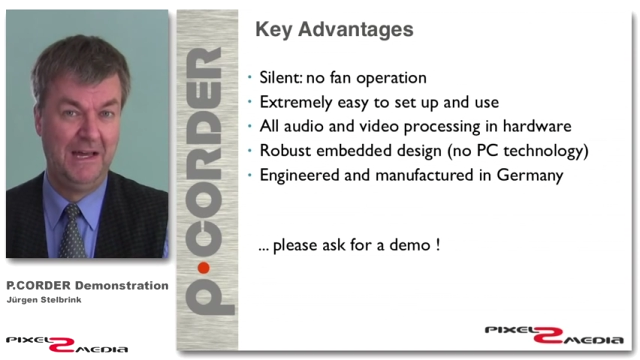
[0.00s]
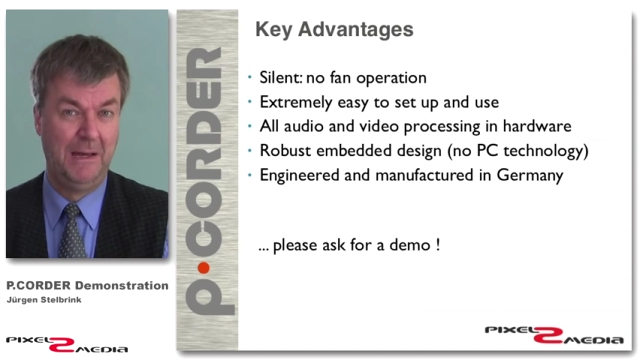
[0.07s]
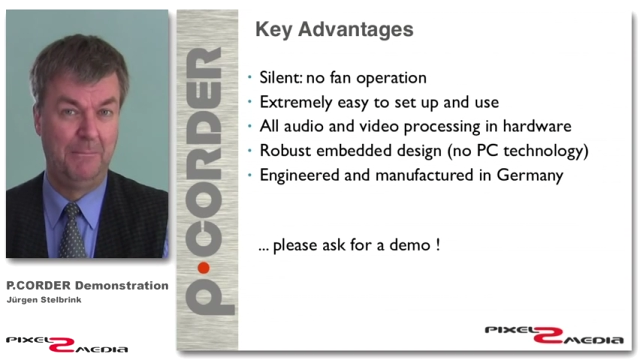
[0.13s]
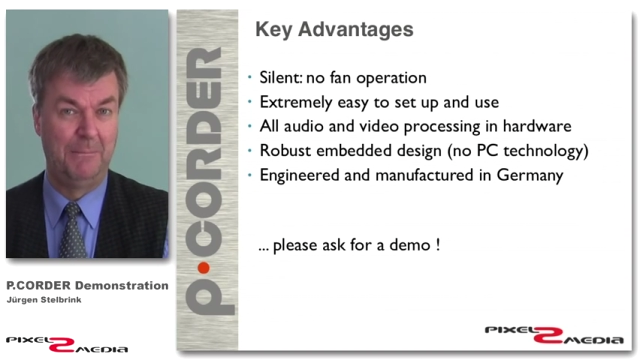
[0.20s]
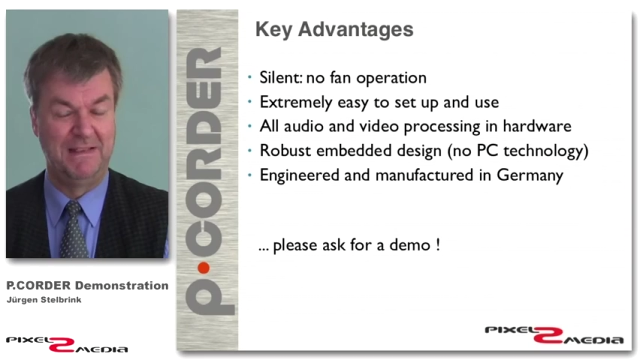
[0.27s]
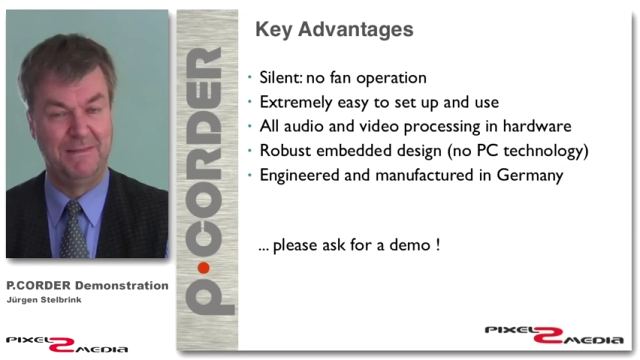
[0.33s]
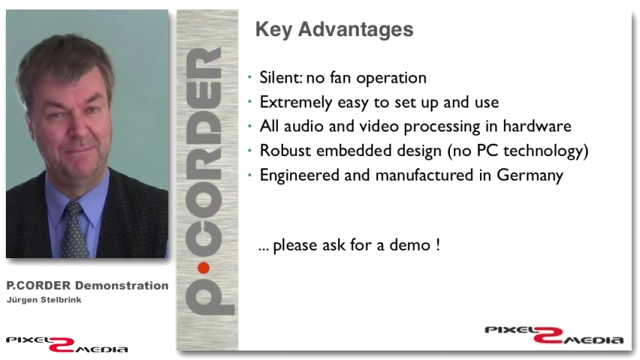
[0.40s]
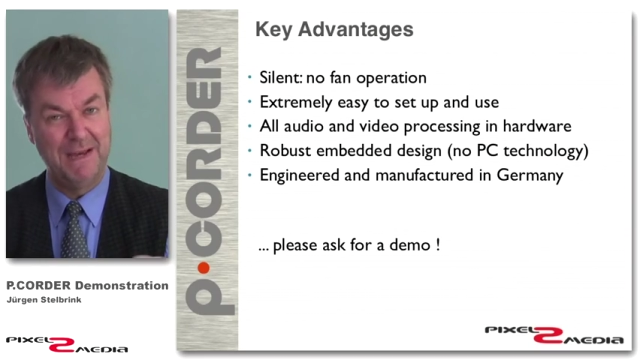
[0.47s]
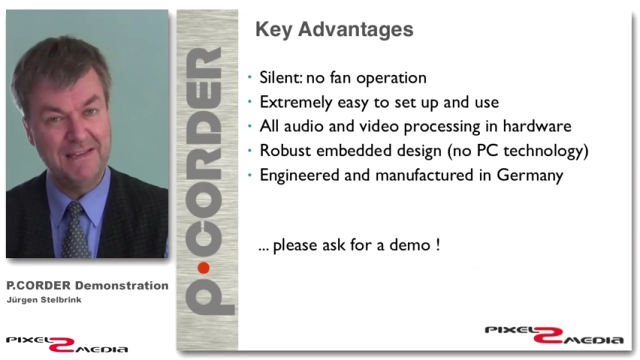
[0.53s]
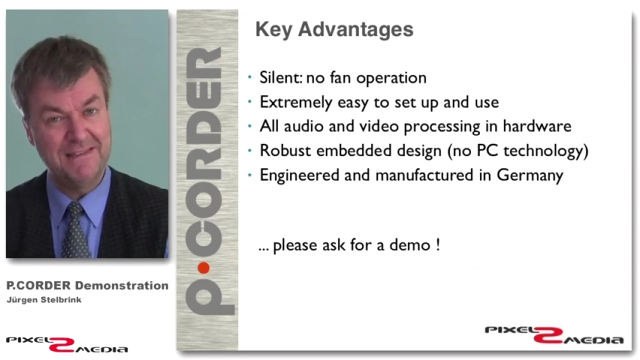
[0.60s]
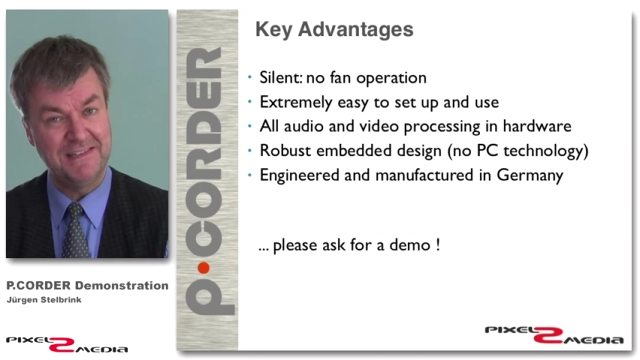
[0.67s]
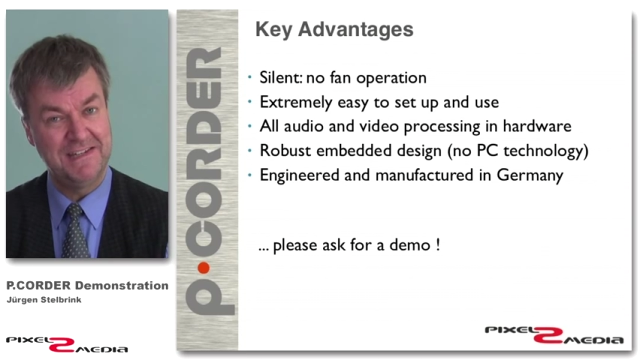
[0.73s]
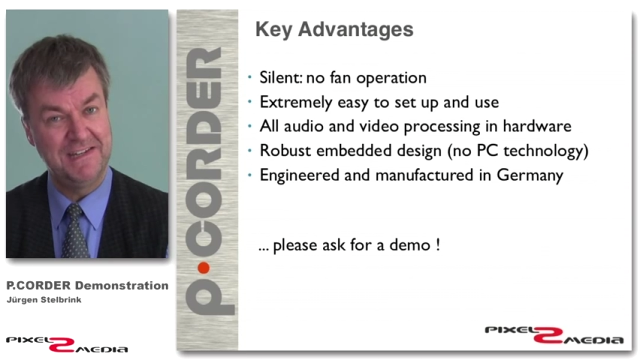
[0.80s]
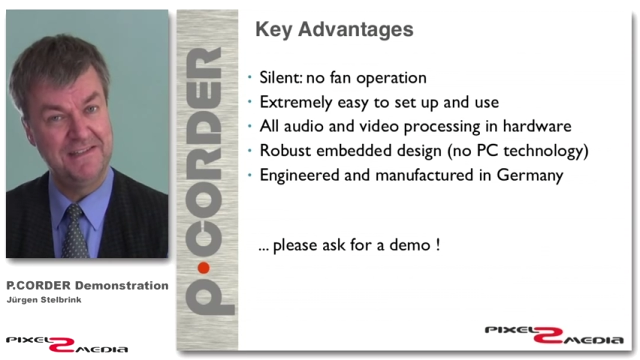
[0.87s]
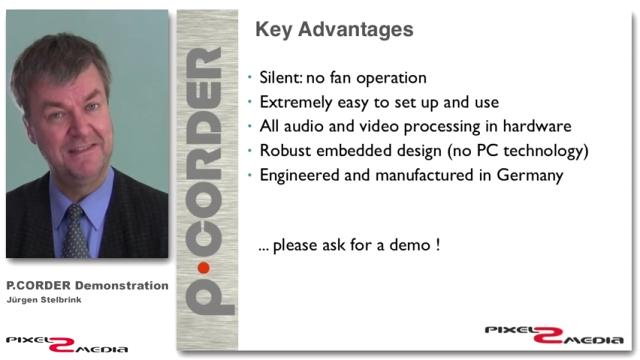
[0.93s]
But the best
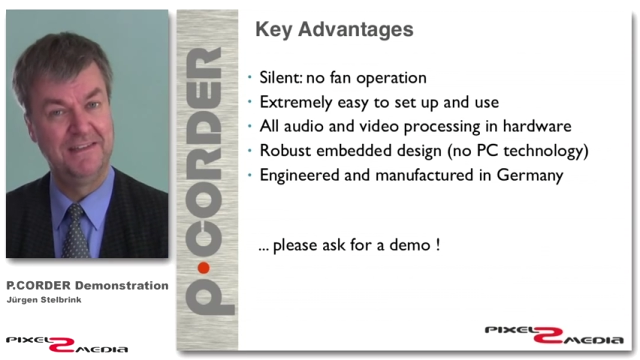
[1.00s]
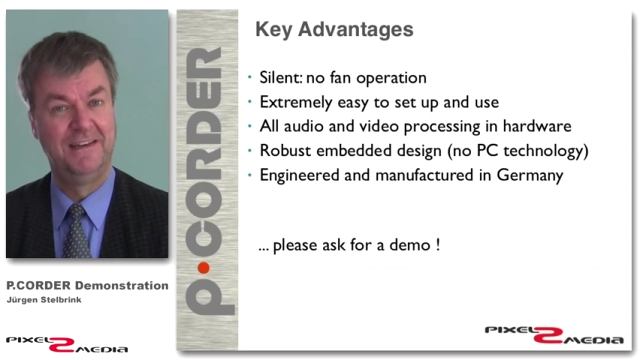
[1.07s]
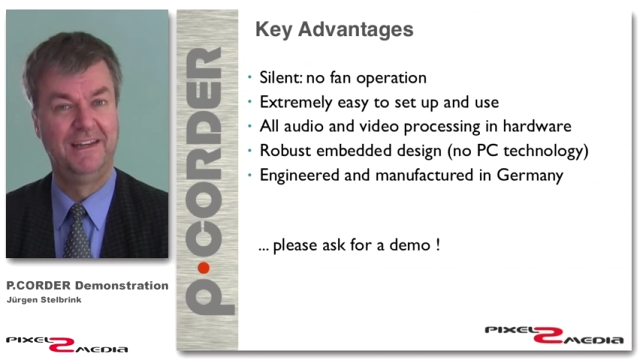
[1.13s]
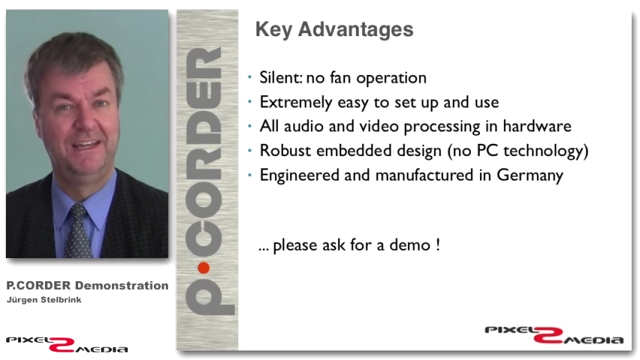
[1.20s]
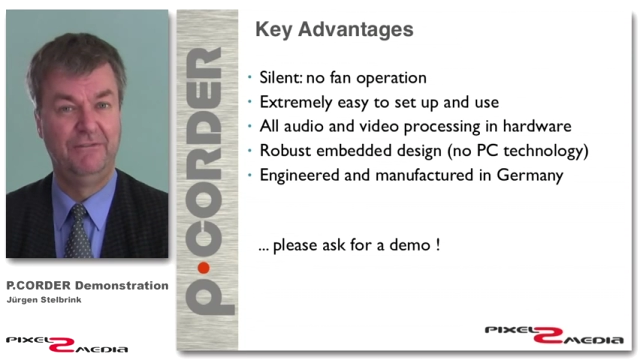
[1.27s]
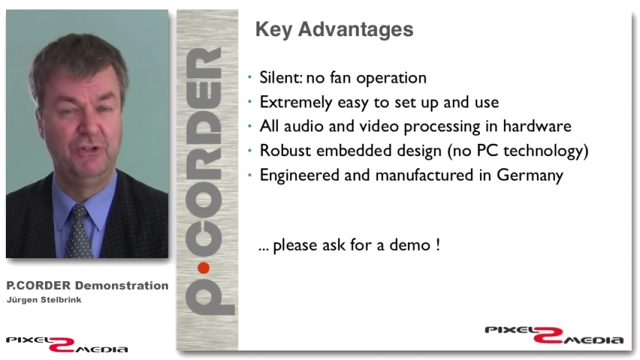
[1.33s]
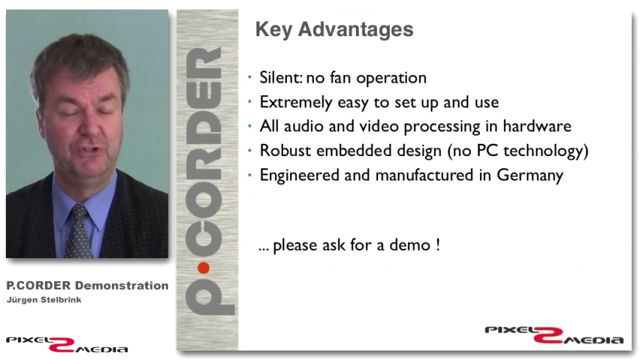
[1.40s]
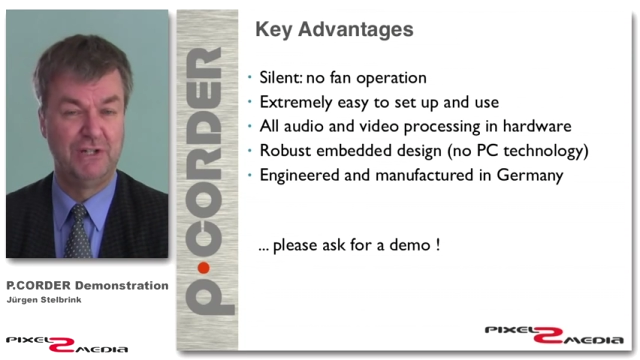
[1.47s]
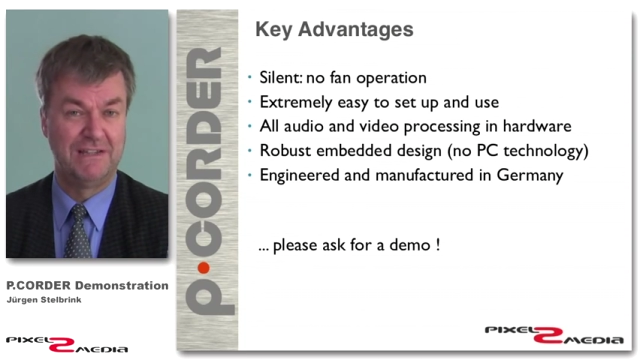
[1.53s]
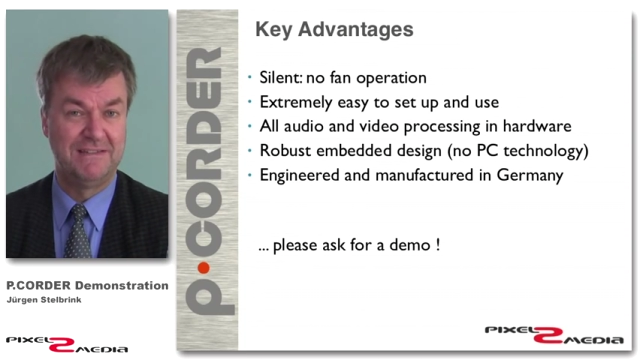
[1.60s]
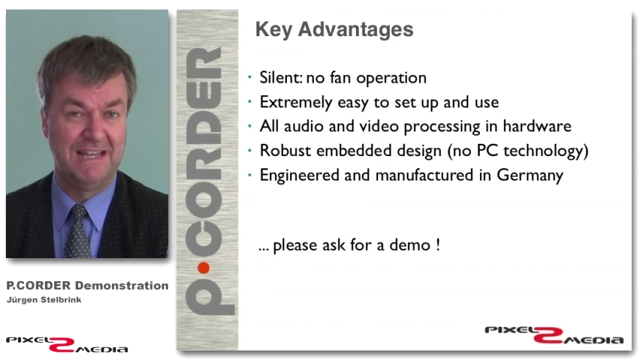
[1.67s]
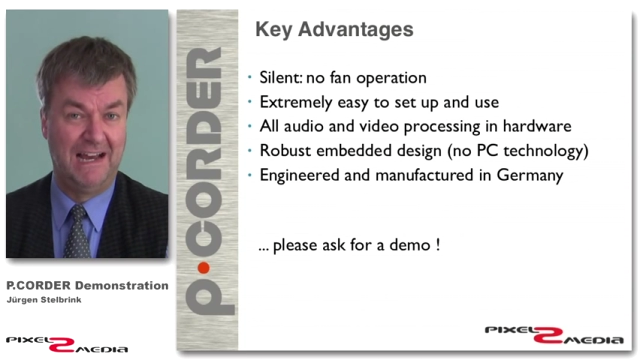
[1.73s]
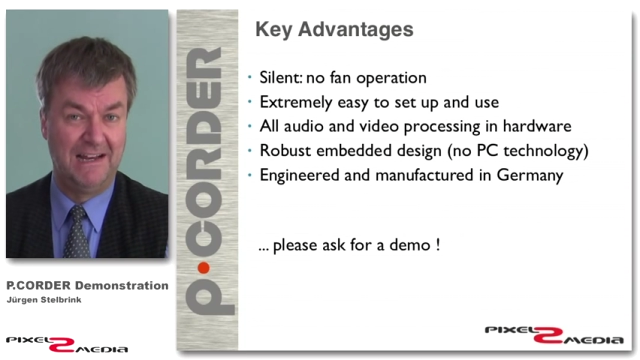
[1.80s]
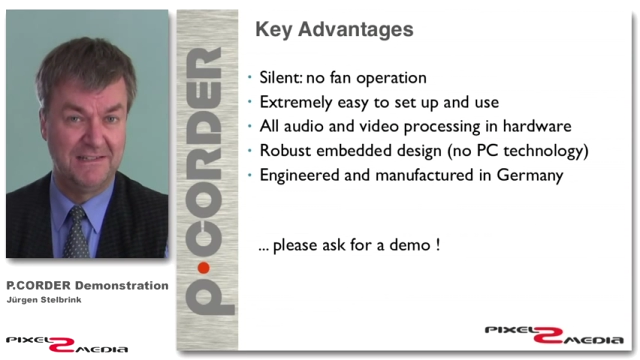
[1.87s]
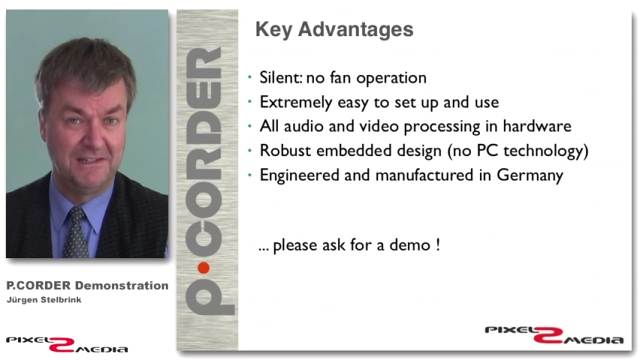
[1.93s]
is if you just
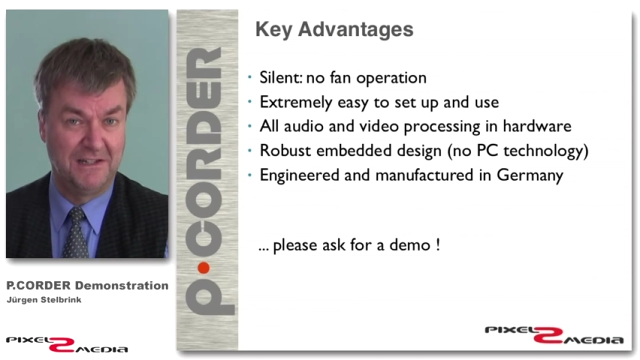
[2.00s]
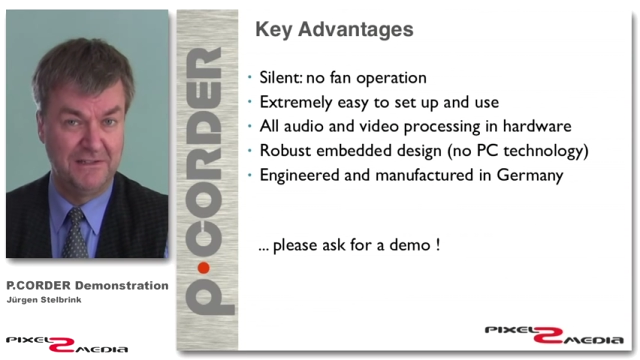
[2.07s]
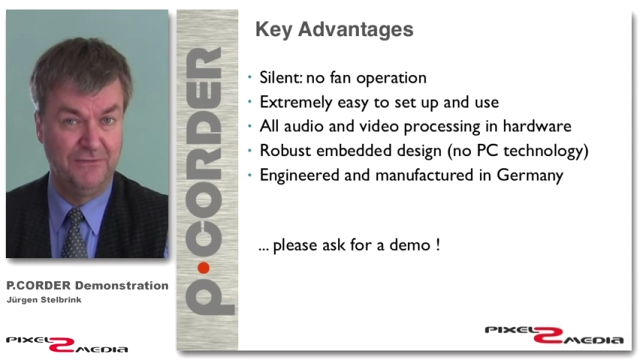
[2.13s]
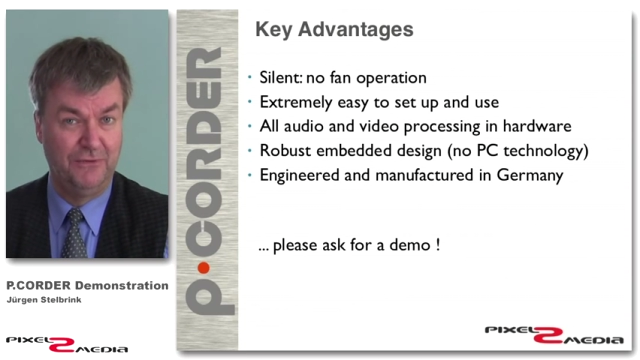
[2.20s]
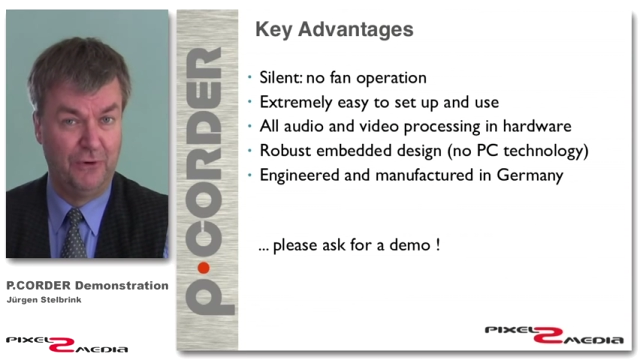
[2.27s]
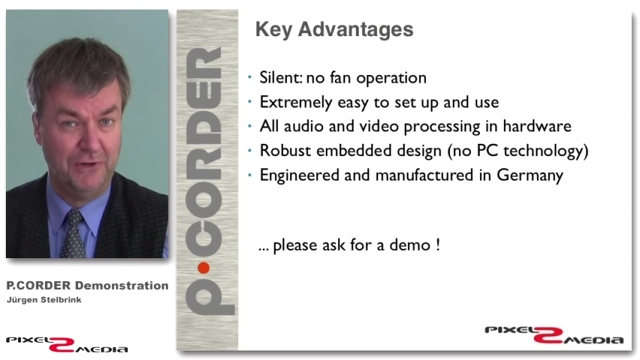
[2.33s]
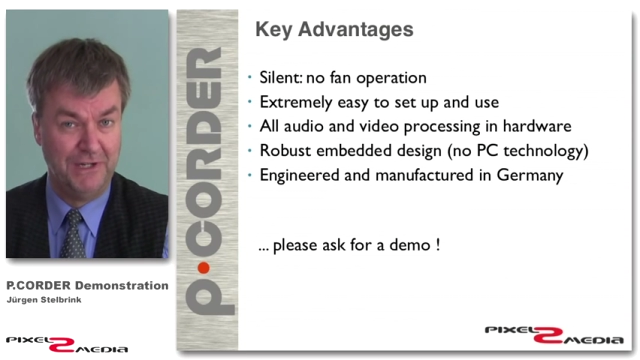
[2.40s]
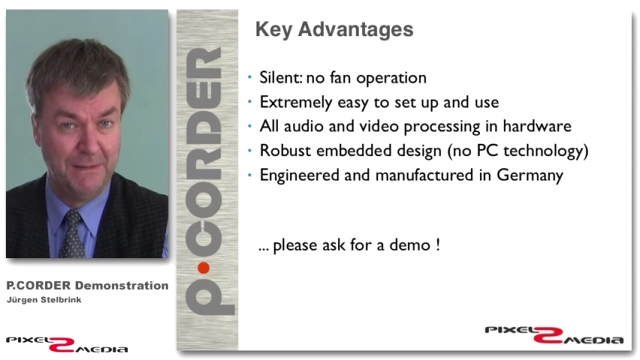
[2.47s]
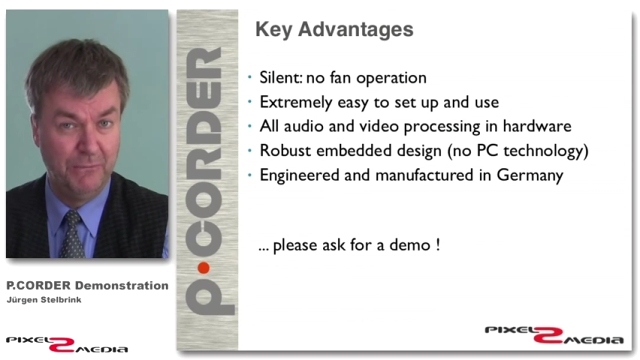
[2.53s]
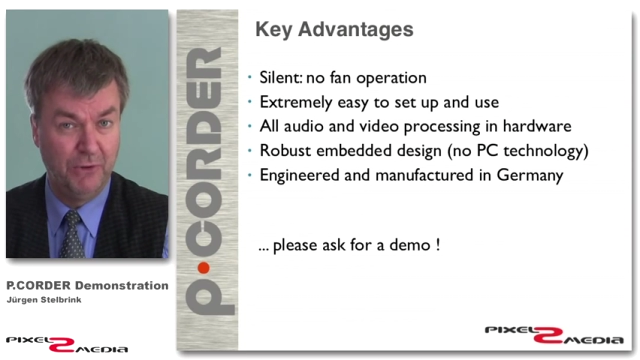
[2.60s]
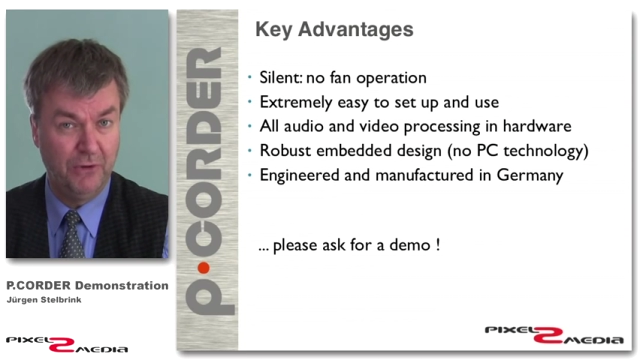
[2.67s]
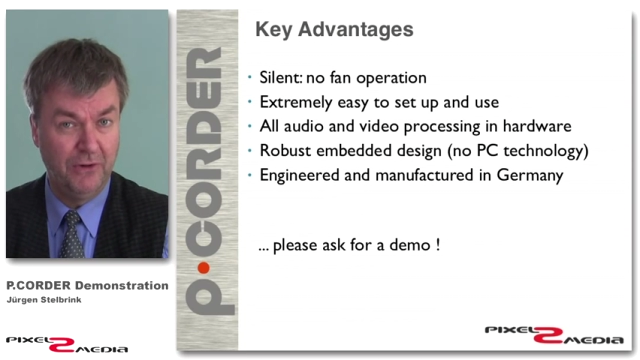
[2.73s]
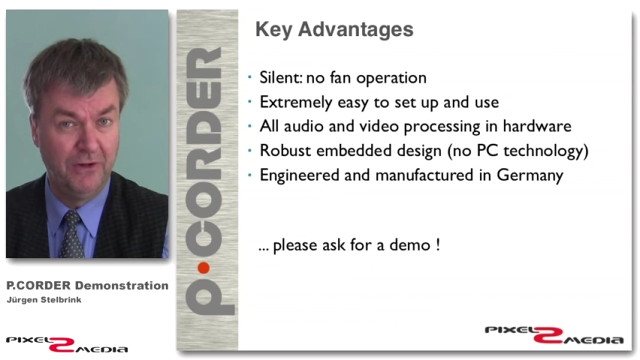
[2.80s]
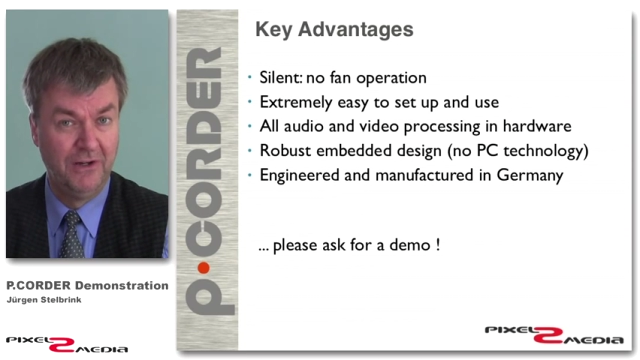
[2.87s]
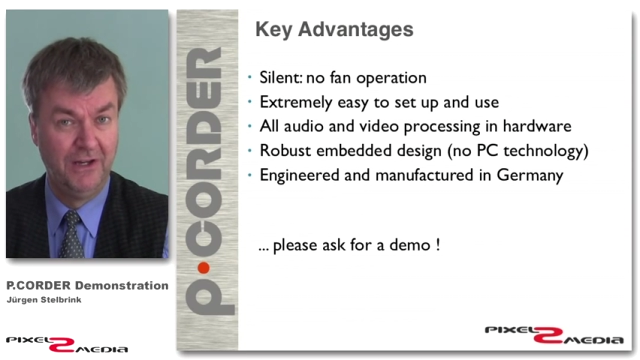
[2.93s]
ask us for a demo,